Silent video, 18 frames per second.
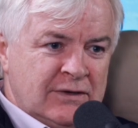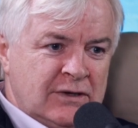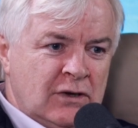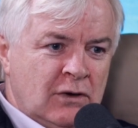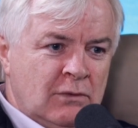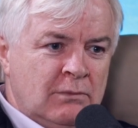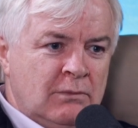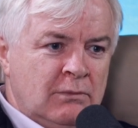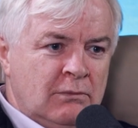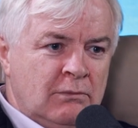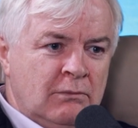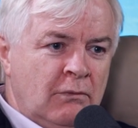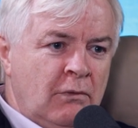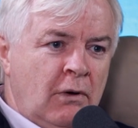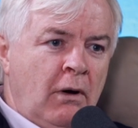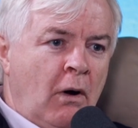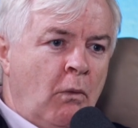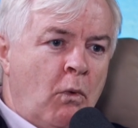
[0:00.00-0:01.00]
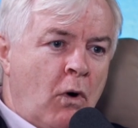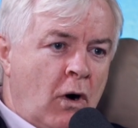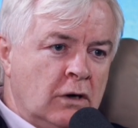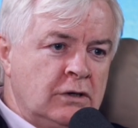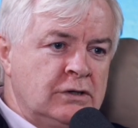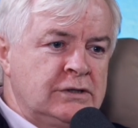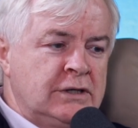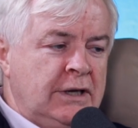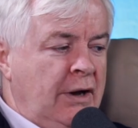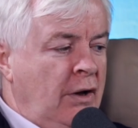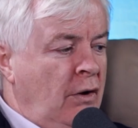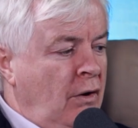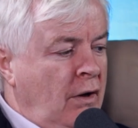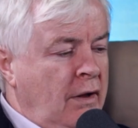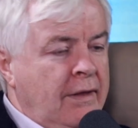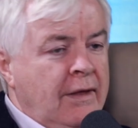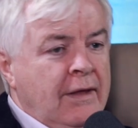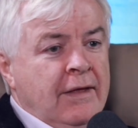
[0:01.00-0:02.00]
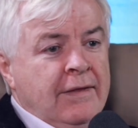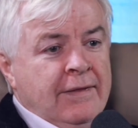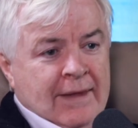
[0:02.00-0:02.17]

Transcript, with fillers: You know, warts and all.